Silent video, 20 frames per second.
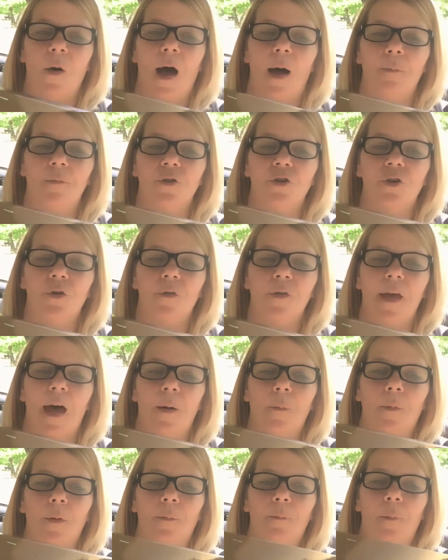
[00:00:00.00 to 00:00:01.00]
I'm sure
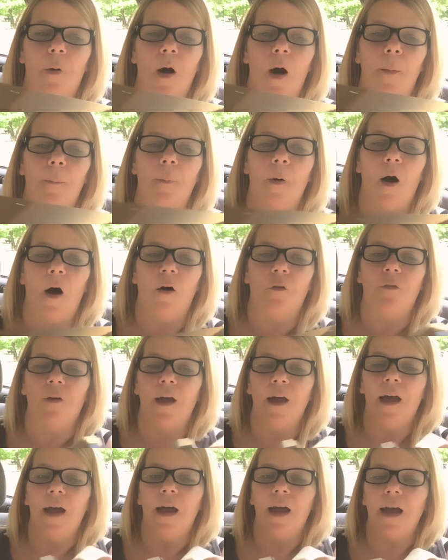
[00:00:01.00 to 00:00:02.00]
that would pop off.
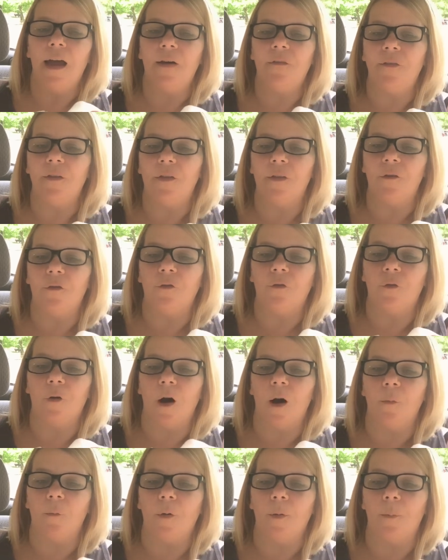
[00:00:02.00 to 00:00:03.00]
Even the
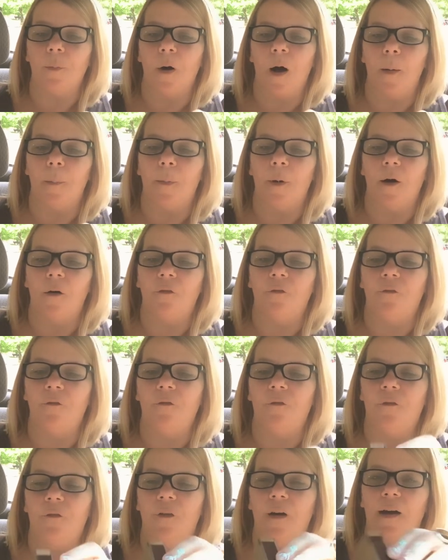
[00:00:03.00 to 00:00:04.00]
front would pop off
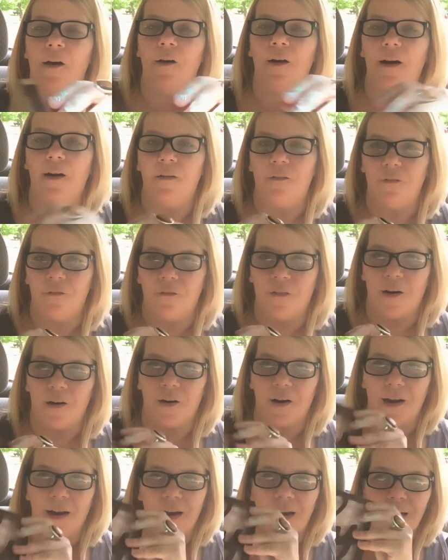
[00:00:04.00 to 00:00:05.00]
very,
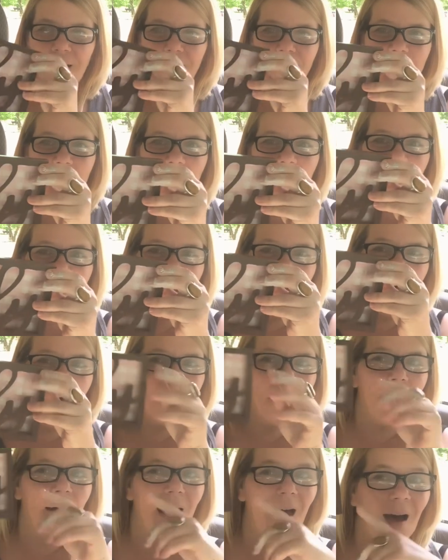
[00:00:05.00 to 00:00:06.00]
very easy.
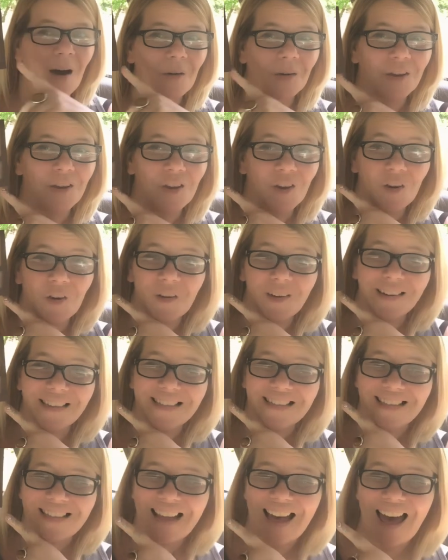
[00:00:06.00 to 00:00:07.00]
But how cute
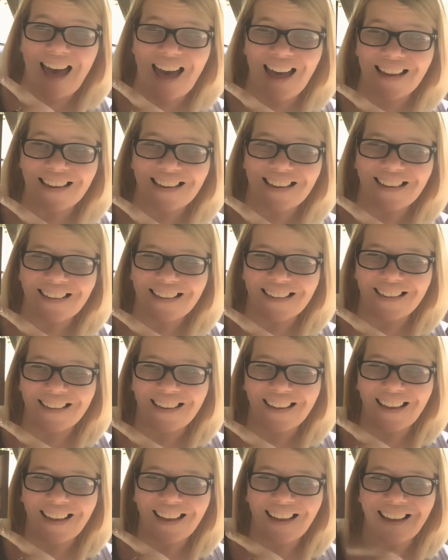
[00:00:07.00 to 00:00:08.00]
is that?
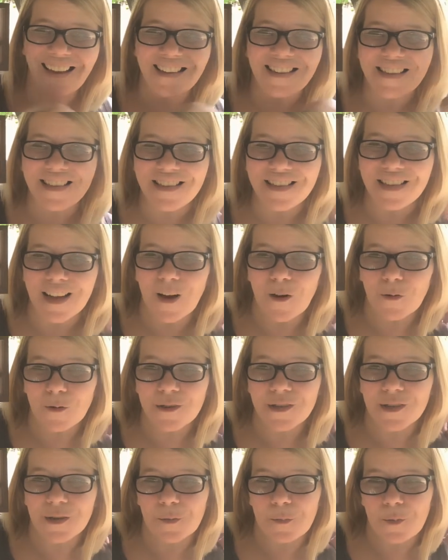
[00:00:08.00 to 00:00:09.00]
It's so
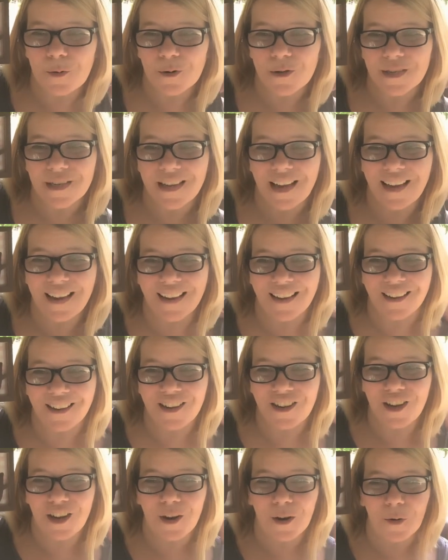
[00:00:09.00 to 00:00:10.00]
super stinking
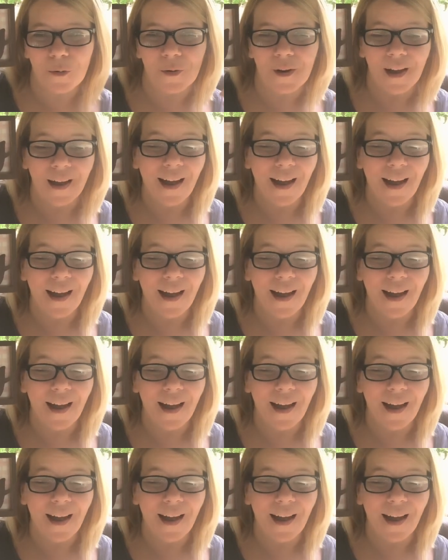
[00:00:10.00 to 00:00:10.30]
cute.